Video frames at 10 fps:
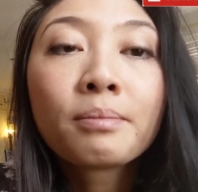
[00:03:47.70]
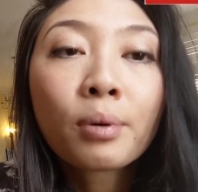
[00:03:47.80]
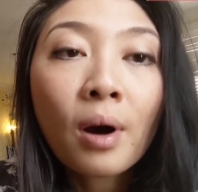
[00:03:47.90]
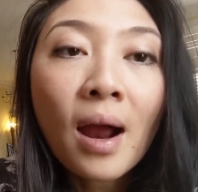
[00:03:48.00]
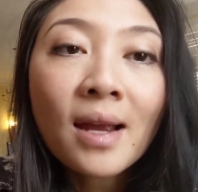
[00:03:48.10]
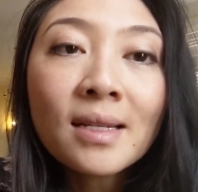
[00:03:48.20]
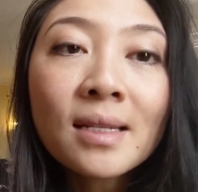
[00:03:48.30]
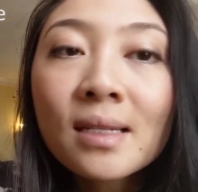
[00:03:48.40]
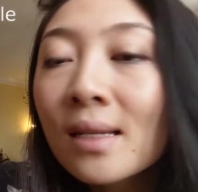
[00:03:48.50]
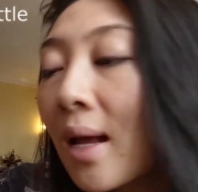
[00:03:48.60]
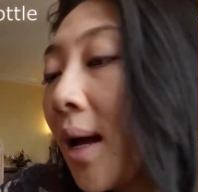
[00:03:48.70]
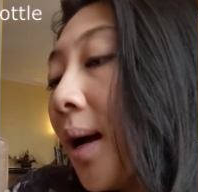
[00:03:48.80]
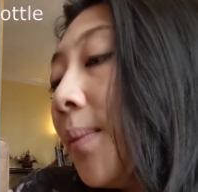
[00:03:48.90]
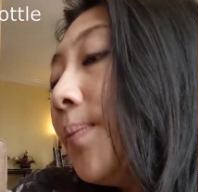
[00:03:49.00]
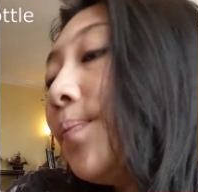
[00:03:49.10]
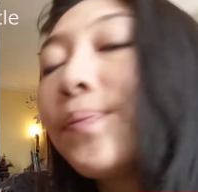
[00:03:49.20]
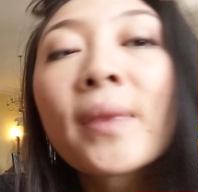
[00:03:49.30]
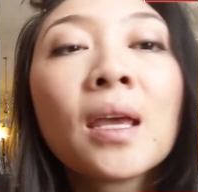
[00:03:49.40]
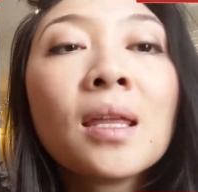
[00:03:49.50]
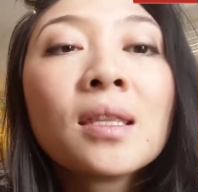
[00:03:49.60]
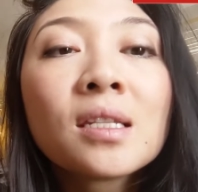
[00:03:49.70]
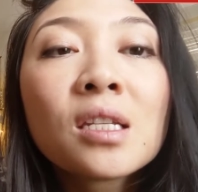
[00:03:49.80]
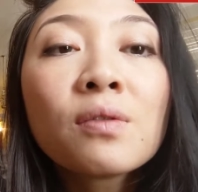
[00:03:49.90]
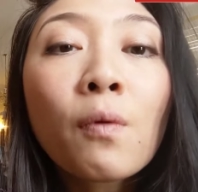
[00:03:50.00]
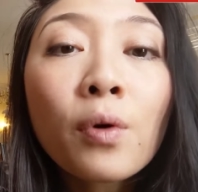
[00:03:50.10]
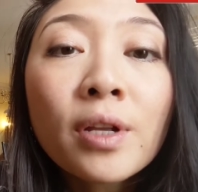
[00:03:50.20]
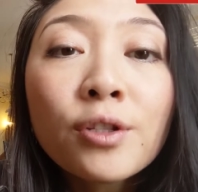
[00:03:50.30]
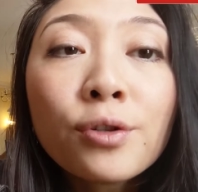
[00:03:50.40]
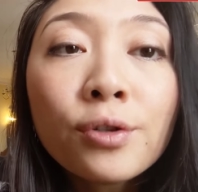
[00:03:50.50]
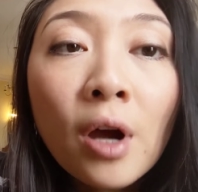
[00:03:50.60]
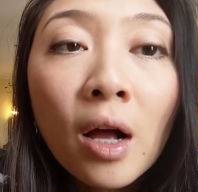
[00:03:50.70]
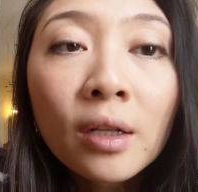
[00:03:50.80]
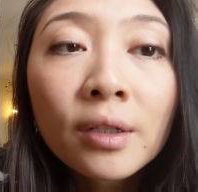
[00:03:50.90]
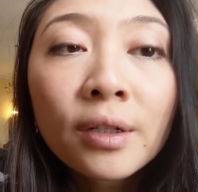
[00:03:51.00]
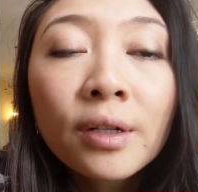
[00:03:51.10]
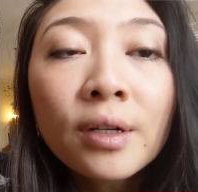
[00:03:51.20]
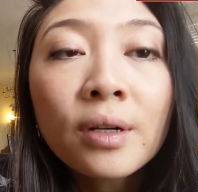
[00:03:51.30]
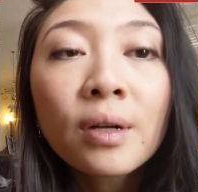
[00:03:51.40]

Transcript: Price, um, this is forty-two dollars